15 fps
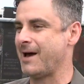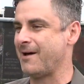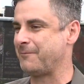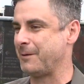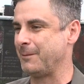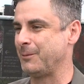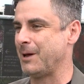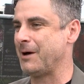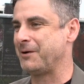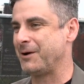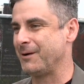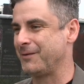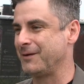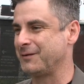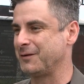to have people out
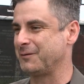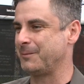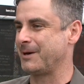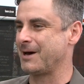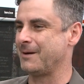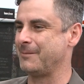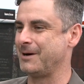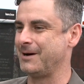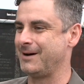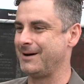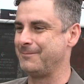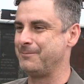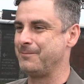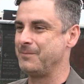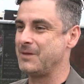here. This has become
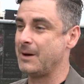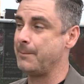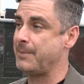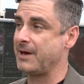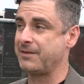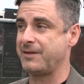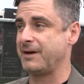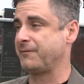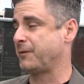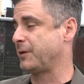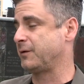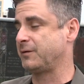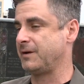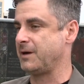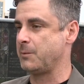a, a, a big thing for
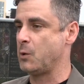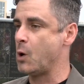the city of